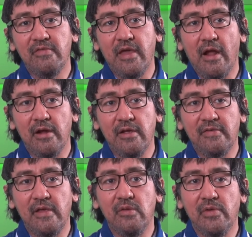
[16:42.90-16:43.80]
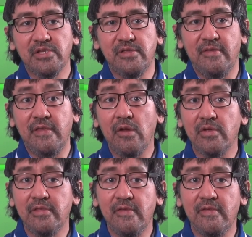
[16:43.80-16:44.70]
of the areas in which the
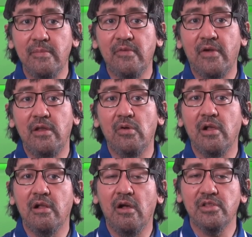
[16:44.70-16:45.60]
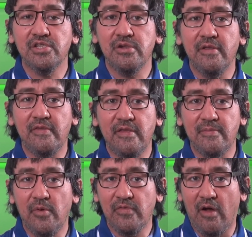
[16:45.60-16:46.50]
syncretism of our local cultures is
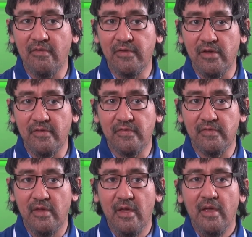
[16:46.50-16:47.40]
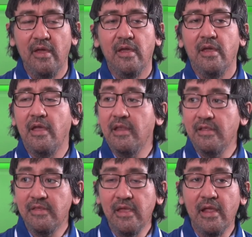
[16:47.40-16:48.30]
most obvious. And
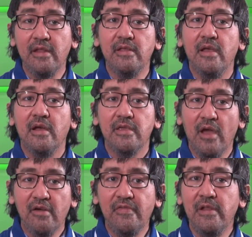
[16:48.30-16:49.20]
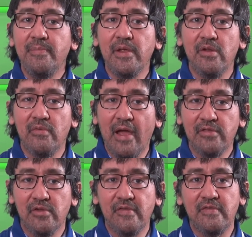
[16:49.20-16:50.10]
indeed, young Filipino
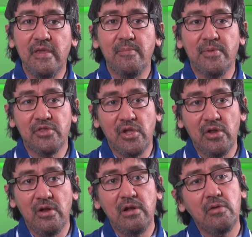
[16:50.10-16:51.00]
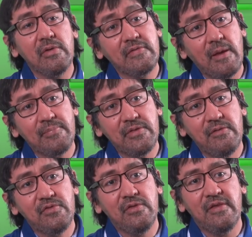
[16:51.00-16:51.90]
writers seem particularly
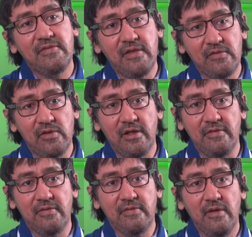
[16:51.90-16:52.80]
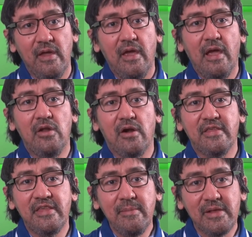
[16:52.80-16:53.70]
receptive to this dissonance and are
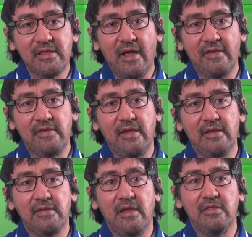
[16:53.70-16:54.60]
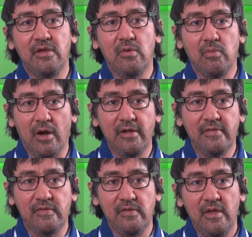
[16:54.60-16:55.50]
thematizing it in their
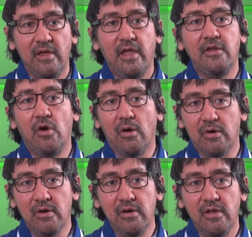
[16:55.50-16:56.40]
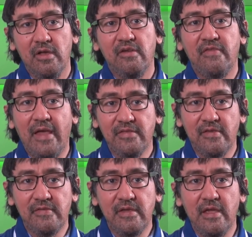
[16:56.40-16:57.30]
works in horror,
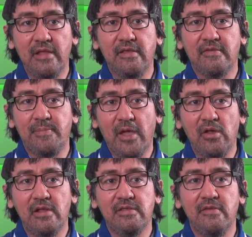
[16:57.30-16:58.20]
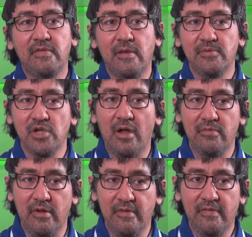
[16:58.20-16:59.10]
fantasy, and the speculative
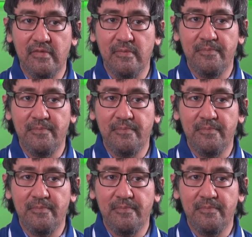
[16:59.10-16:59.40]
subgenres.